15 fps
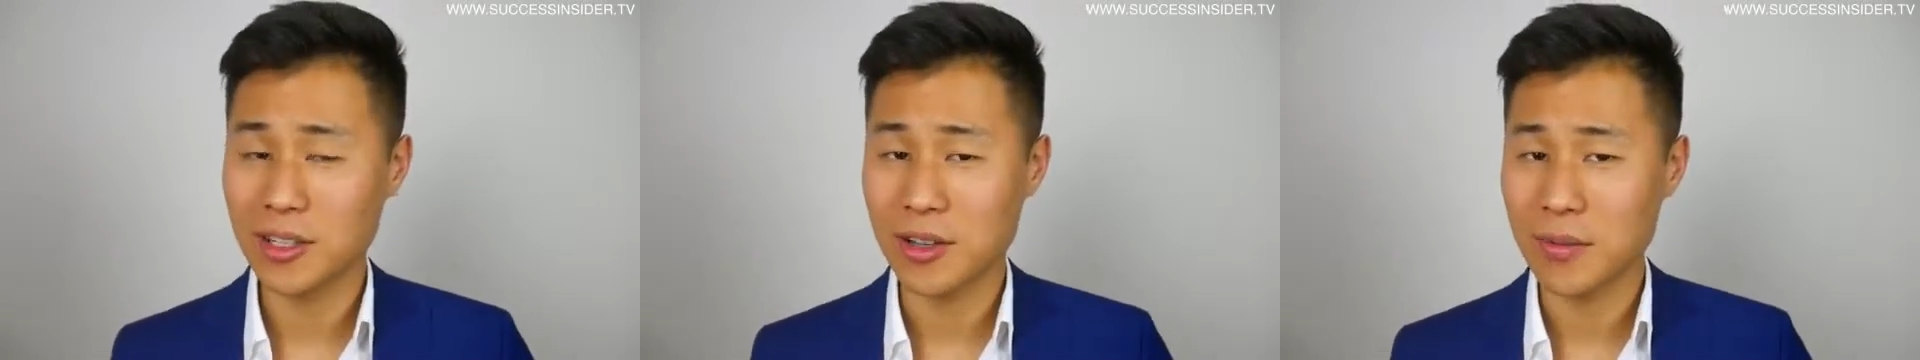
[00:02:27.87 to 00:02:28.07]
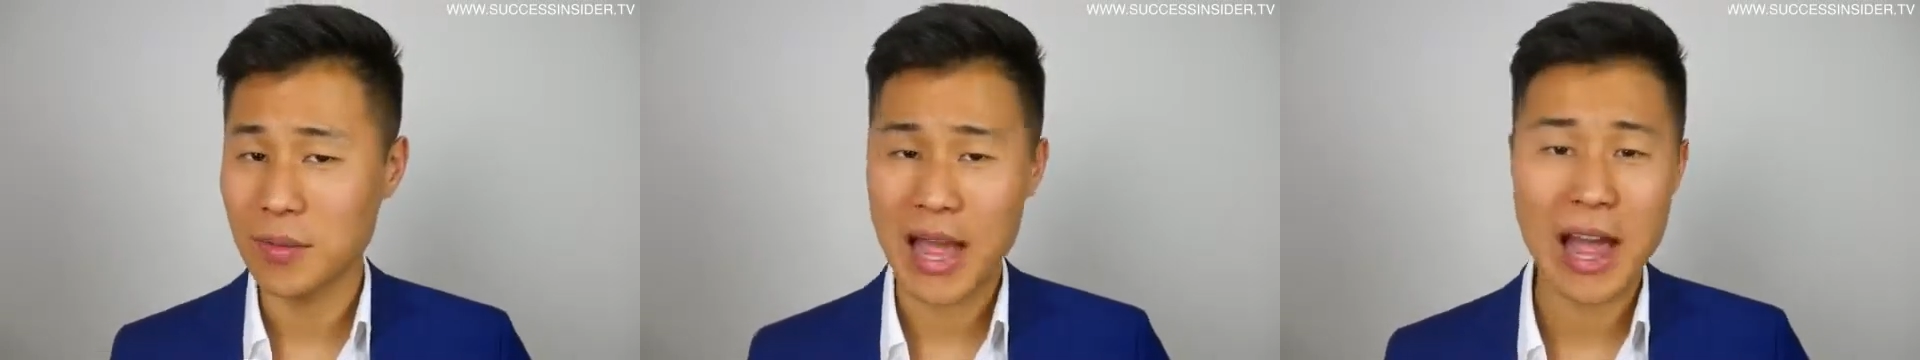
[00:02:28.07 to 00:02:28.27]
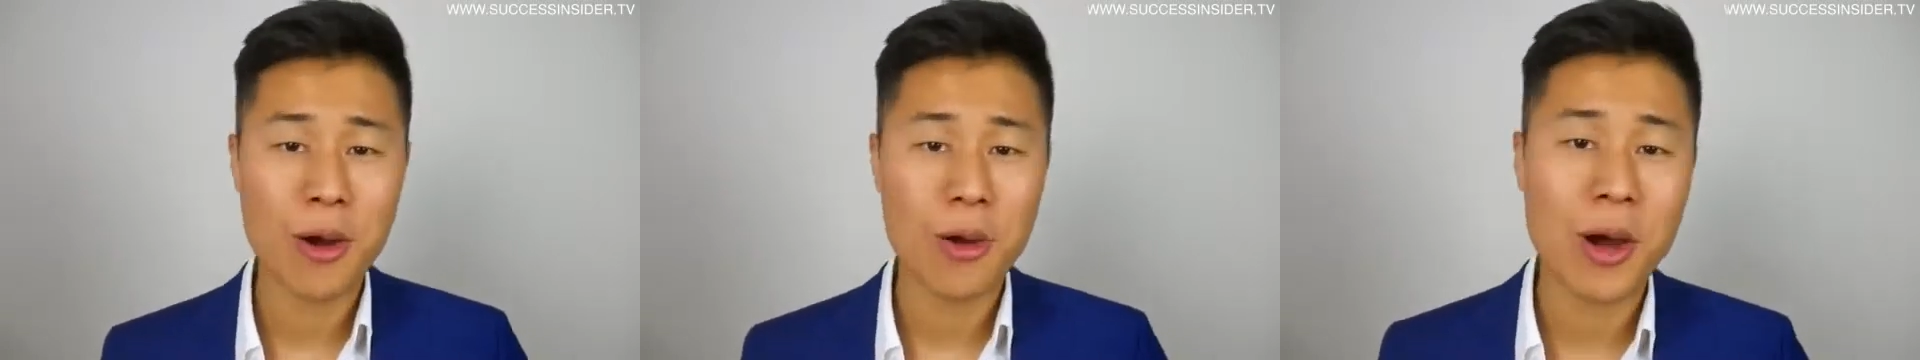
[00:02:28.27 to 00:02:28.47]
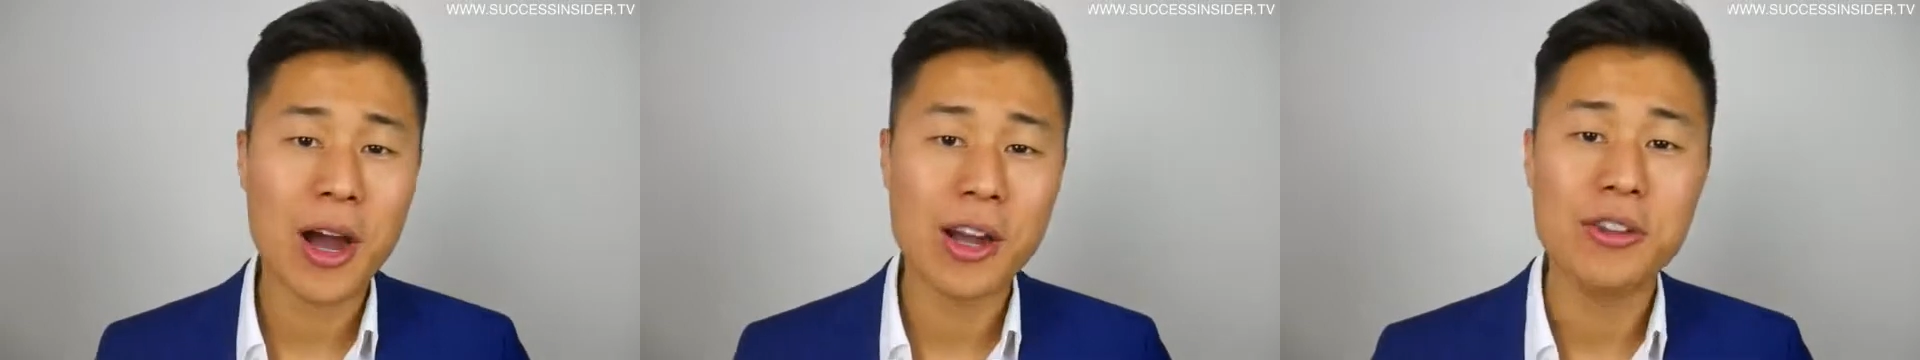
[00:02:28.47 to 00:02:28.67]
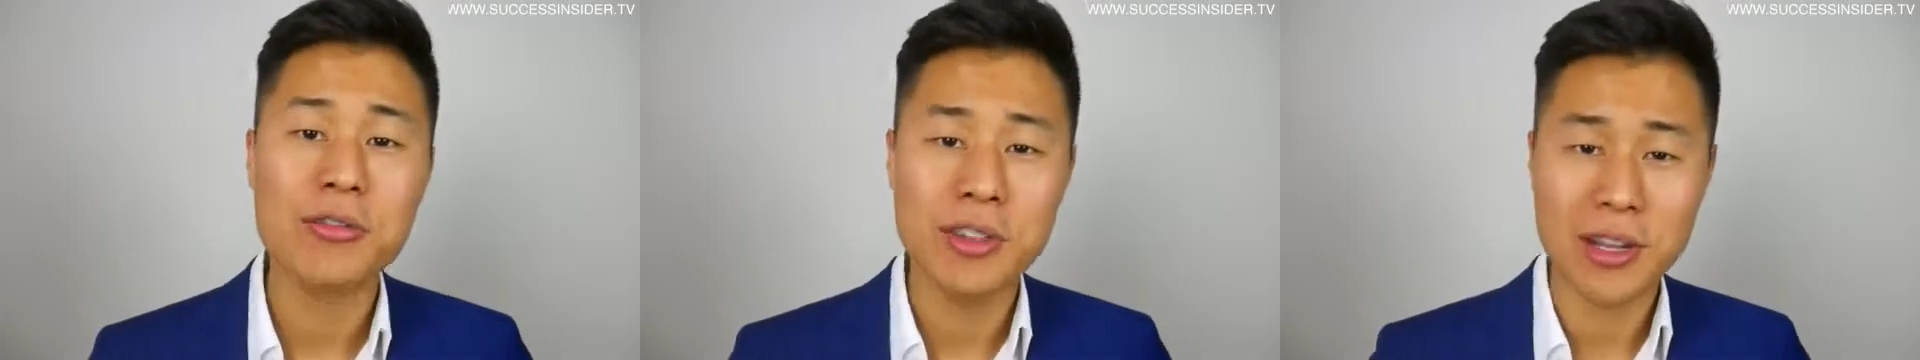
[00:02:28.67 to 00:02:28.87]
to him how
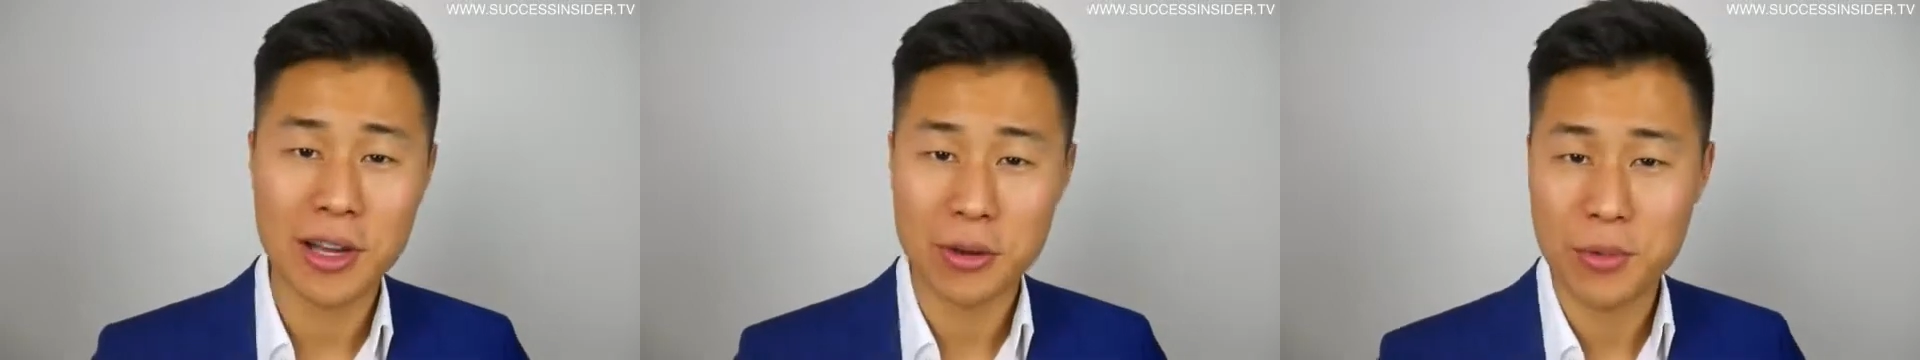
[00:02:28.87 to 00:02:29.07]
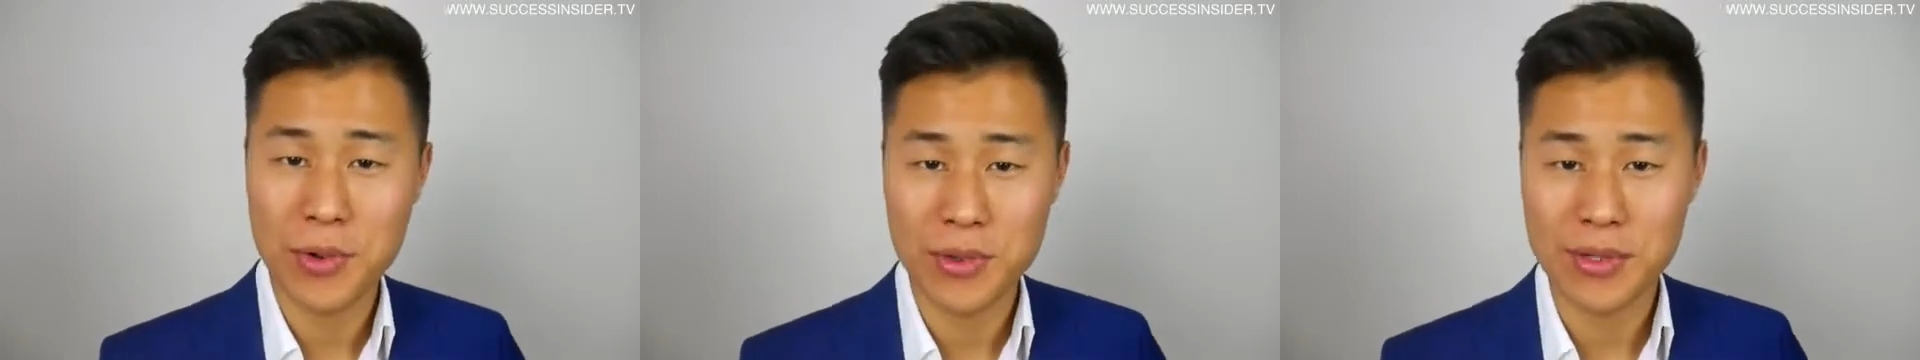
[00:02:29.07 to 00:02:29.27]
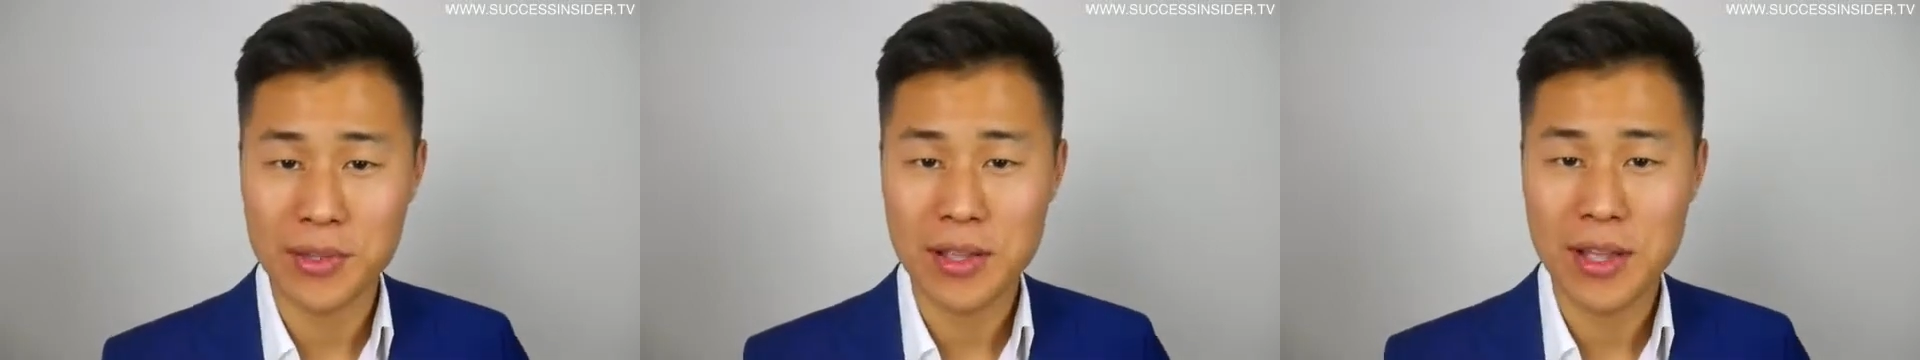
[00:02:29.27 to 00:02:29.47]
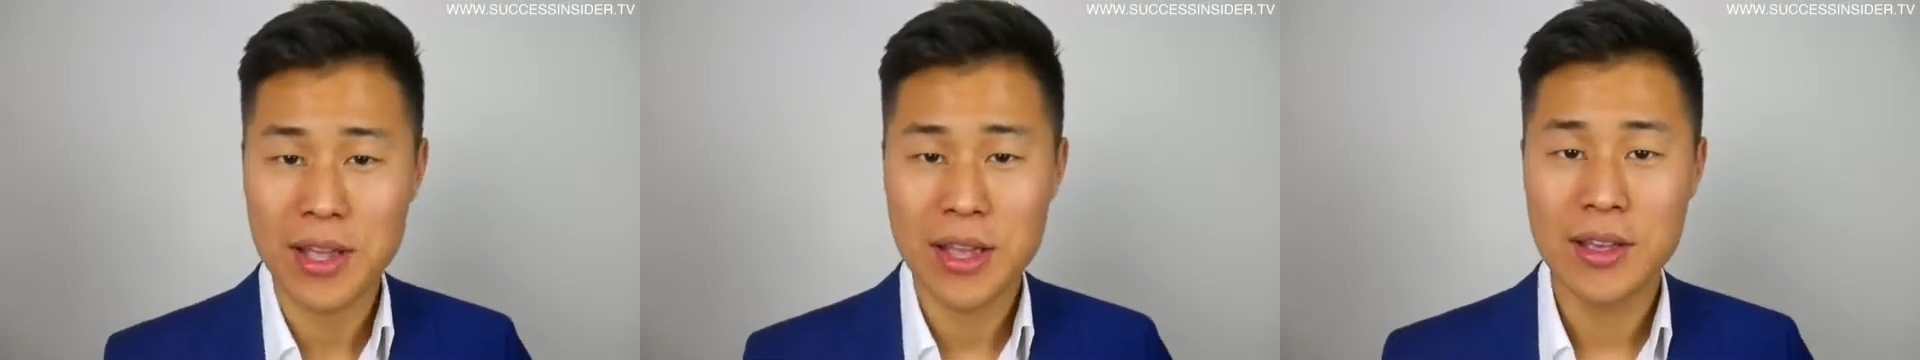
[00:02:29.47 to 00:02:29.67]
hungry I was.